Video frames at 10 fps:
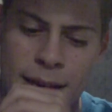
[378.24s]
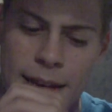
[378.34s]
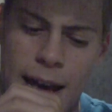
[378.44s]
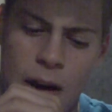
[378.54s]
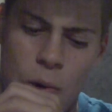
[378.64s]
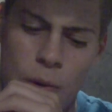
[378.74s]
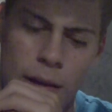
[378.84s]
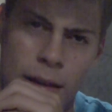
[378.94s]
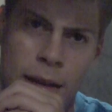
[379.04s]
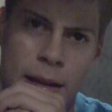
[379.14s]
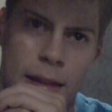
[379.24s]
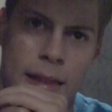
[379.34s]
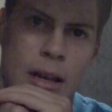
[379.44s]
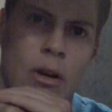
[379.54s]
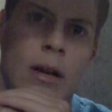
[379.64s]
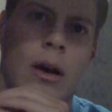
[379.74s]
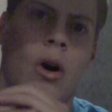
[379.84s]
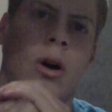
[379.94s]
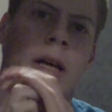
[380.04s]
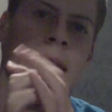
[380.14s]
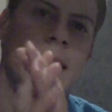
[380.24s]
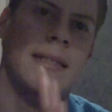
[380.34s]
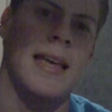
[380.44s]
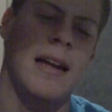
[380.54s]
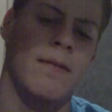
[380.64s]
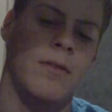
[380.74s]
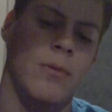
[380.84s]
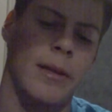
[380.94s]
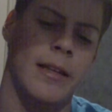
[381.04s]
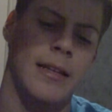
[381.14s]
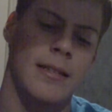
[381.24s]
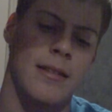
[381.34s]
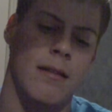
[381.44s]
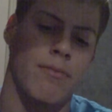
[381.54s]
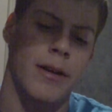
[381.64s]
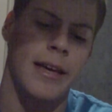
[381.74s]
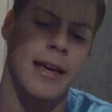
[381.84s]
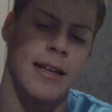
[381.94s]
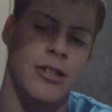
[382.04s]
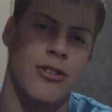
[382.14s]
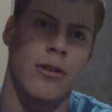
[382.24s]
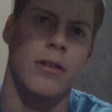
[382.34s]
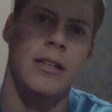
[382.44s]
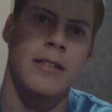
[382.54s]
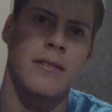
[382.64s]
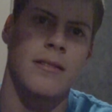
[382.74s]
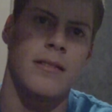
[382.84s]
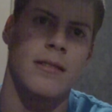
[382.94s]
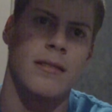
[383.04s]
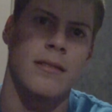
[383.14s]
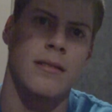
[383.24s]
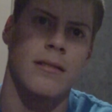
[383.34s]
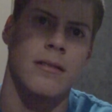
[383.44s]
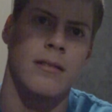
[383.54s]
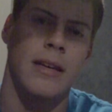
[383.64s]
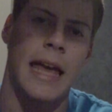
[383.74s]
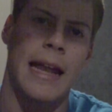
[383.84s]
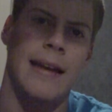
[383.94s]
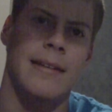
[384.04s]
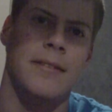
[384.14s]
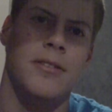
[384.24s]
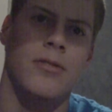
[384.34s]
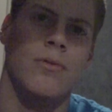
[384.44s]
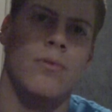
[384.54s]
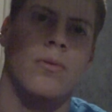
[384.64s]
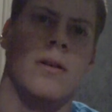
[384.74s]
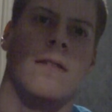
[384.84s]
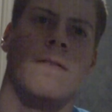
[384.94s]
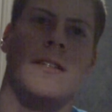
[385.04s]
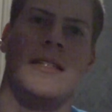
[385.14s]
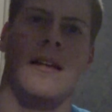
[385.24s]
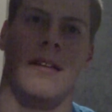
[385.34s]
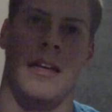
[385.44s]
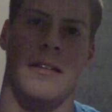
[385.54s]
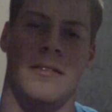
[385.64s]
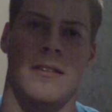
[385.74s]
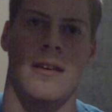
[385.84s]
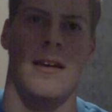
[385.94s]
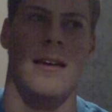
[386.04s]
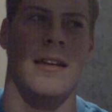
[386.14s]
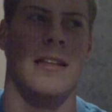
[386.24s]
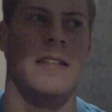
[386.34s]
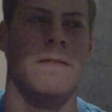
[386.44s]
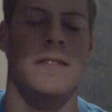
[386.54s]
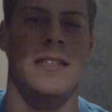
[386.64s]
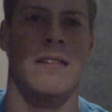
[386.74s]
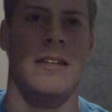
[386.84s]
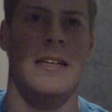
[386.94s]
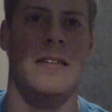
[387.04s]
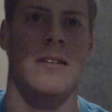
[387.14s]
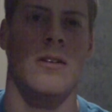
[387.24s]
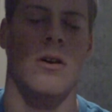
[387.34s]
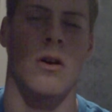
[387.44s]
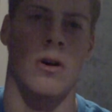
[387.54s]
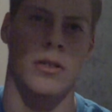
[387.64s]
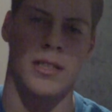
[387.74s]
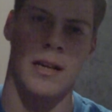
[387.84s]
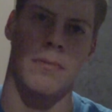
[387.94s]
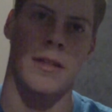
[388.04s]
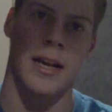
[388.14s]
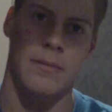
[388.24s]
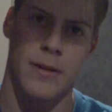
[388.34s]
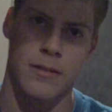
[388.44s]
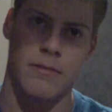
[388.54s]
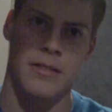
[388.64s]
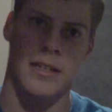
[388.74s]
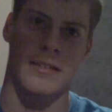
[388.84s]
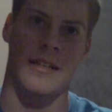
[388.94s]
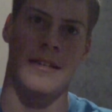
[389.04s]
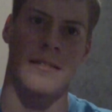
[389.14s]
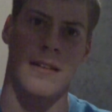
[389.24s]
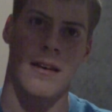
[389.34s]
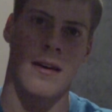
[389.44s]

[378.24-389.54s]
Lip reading: Now, instead of doing this, they're bringing journalists into facilities. Now, these facilities are all set up with Xbox 360s,